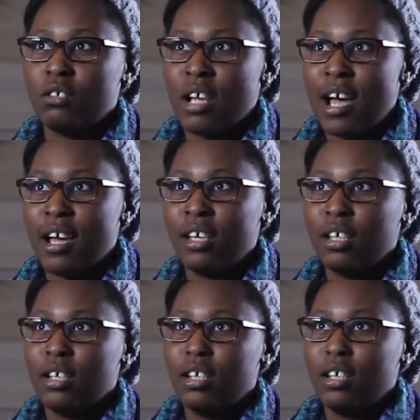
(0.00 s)
not
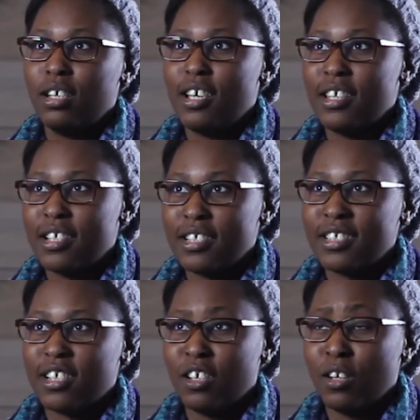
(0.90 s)
in
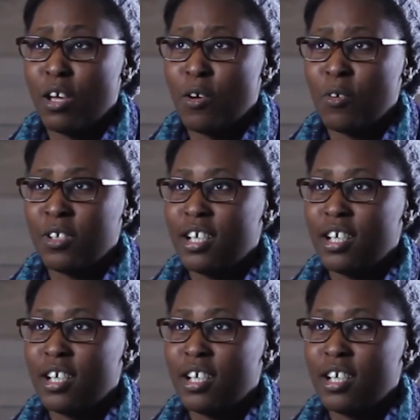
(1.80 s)
this alone,